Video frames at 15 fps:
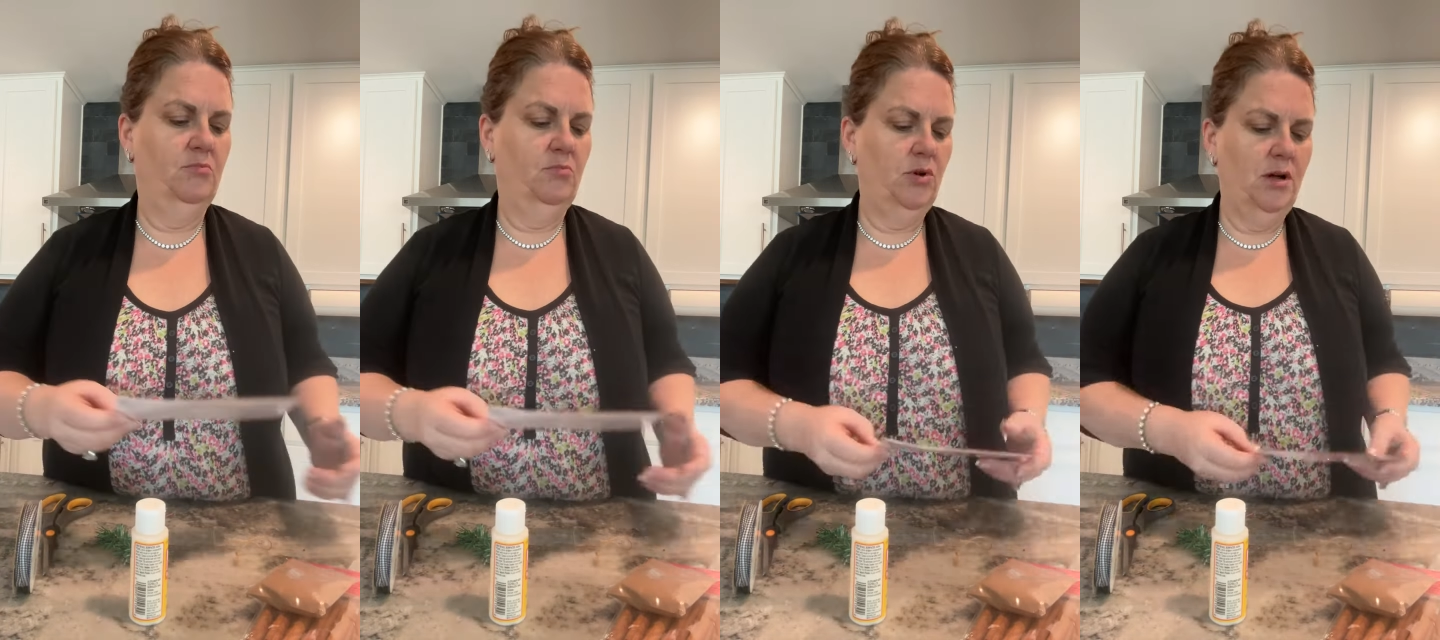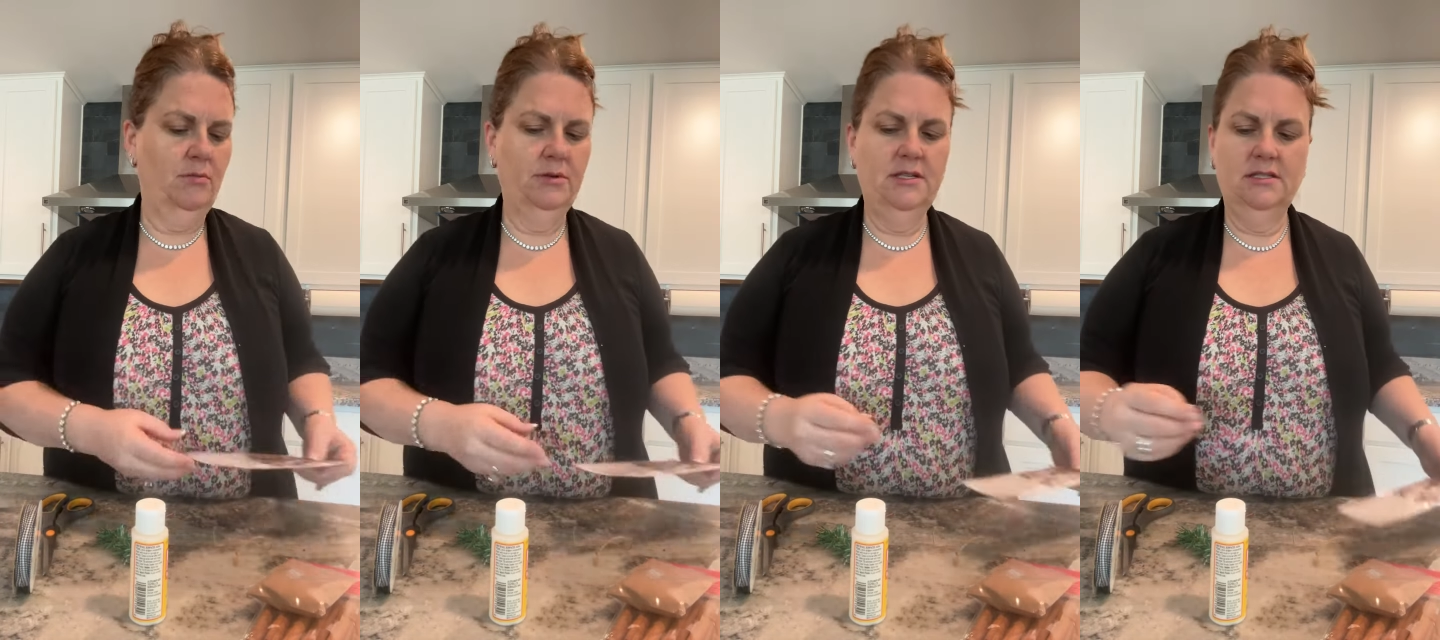
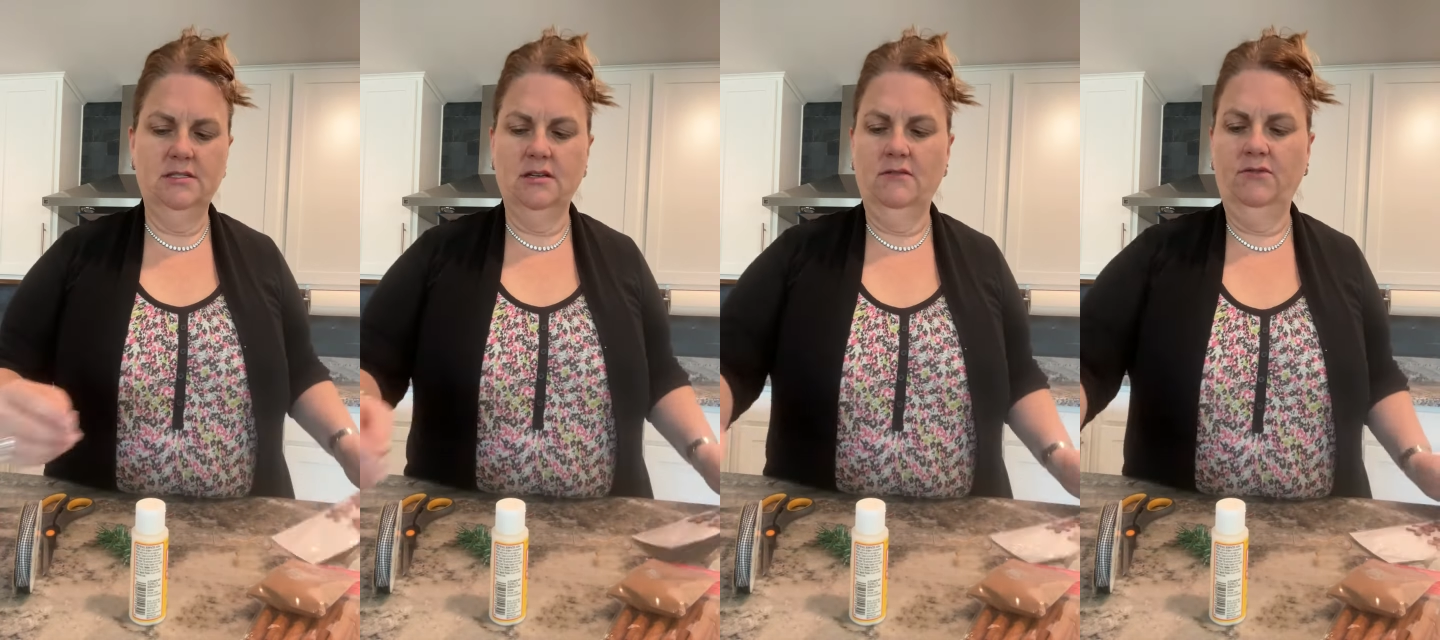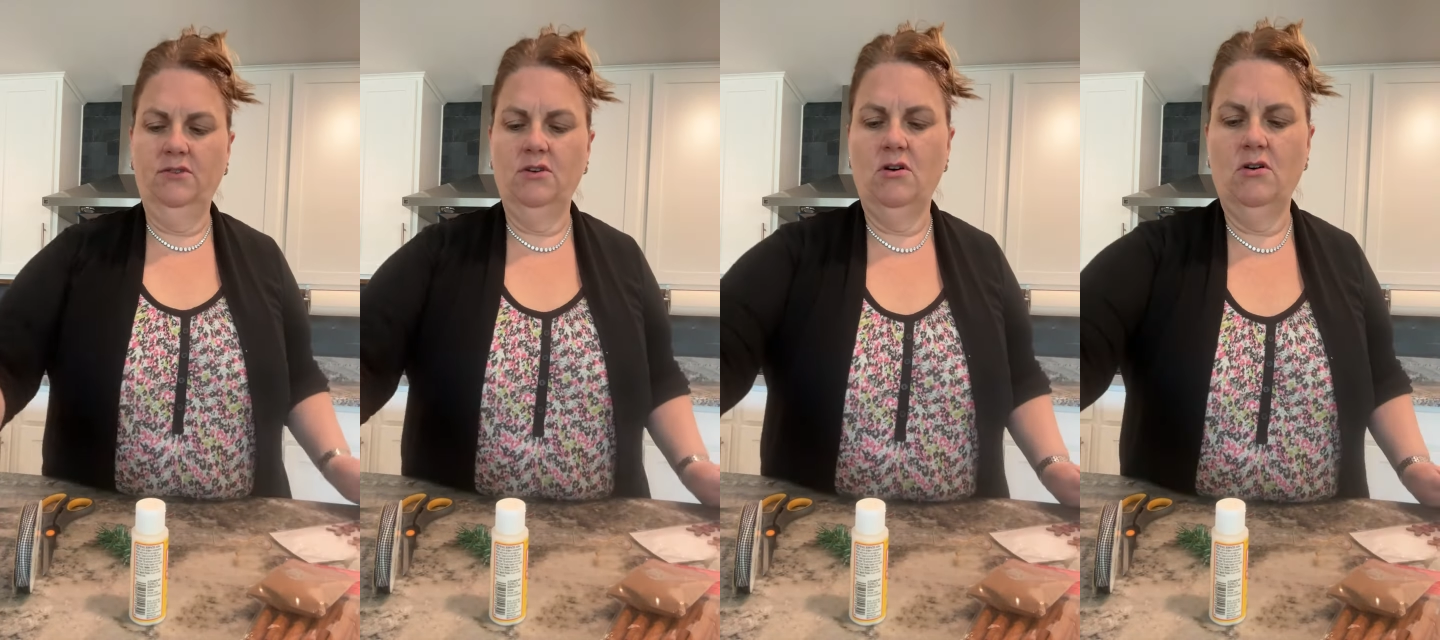Probably stuff
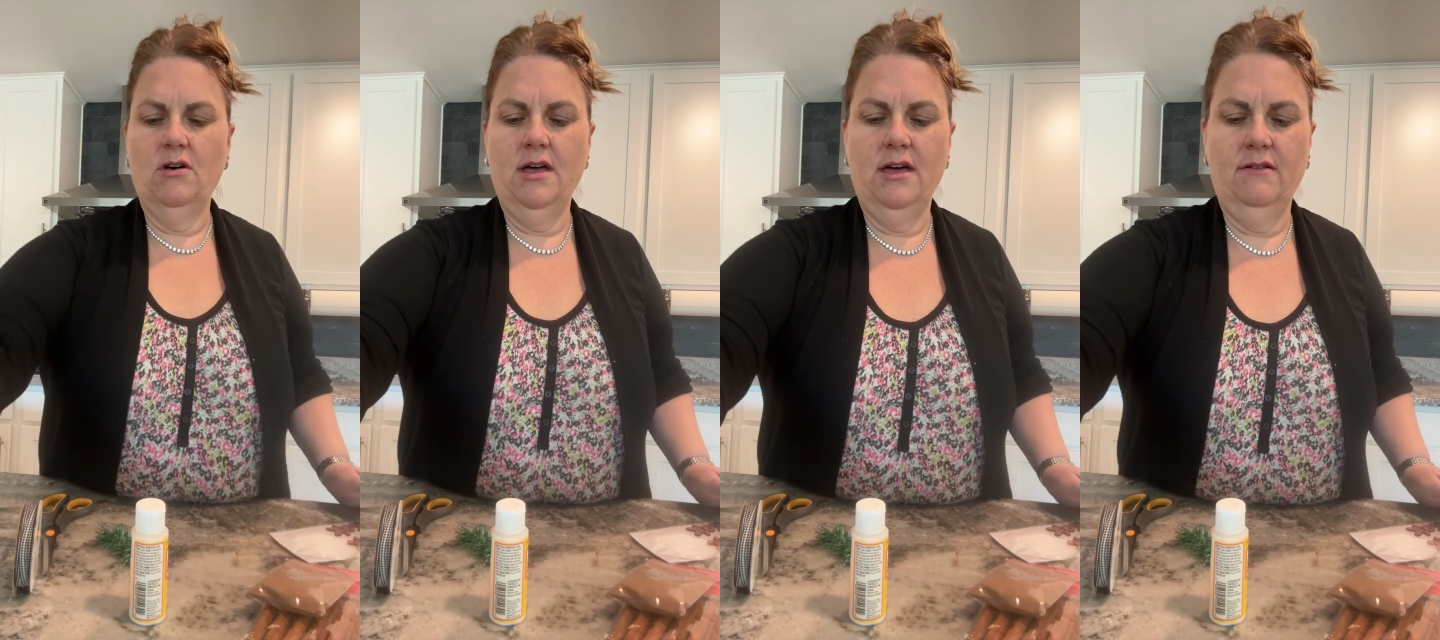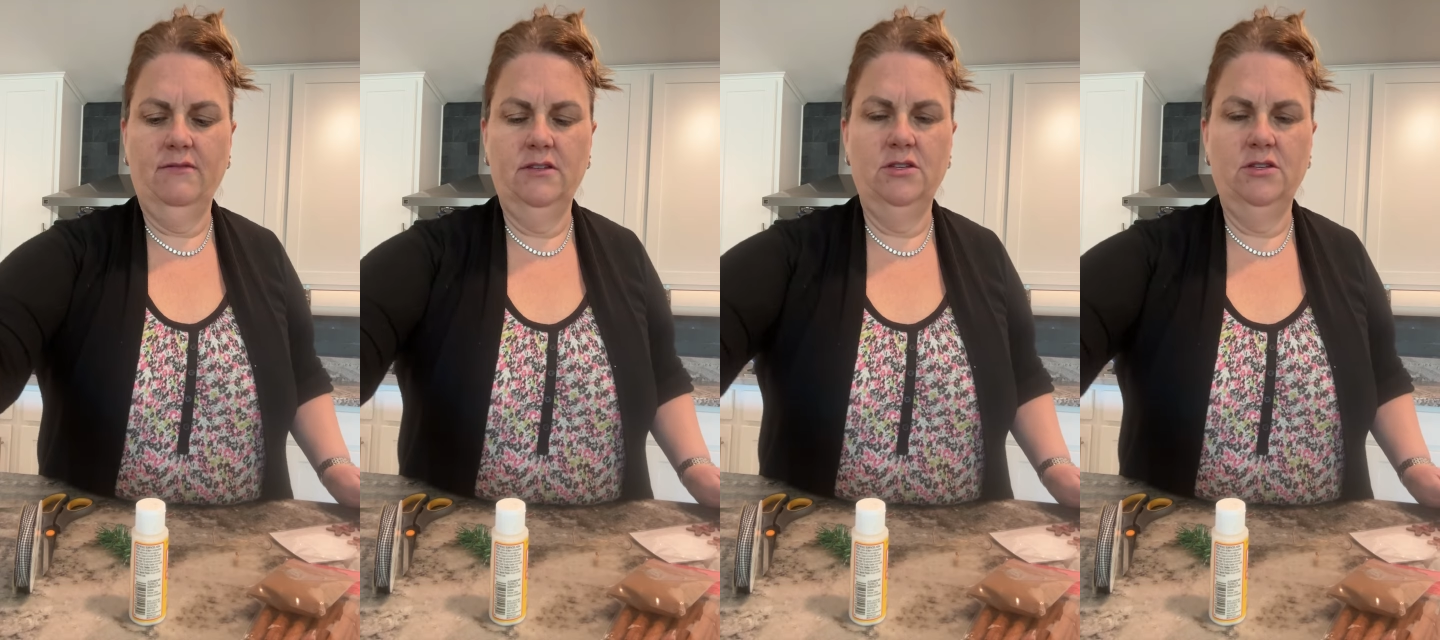y'all have in